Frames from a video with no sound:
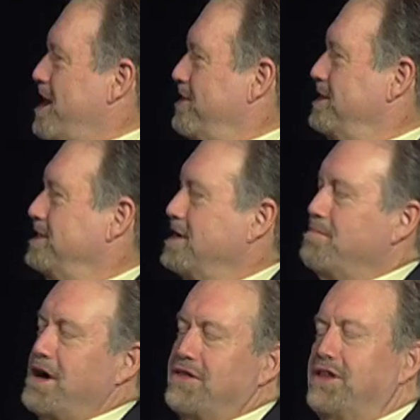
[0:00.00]
about
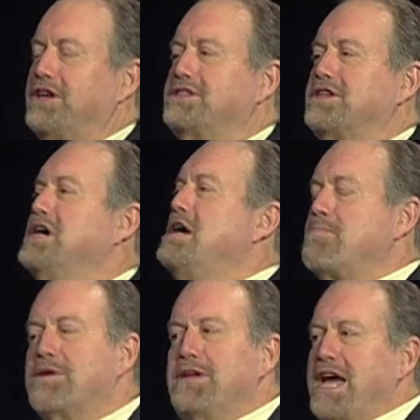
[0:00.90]
the things there.
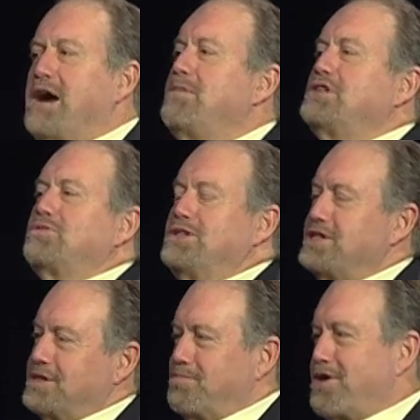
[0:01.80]
But I mean, how much would
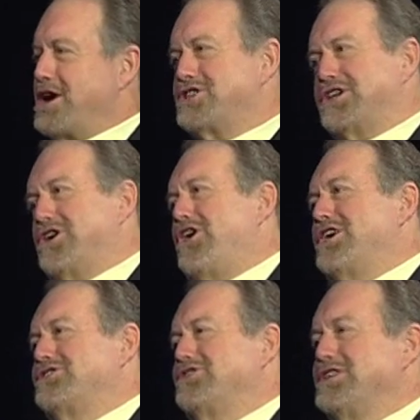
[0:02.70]
this project
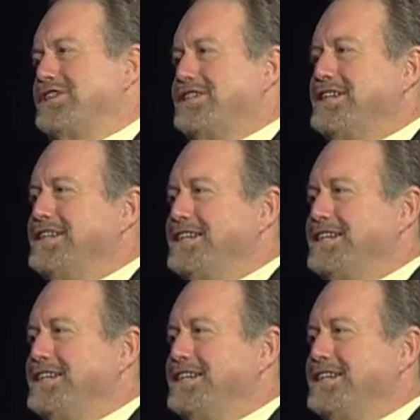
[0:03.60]
cost for this?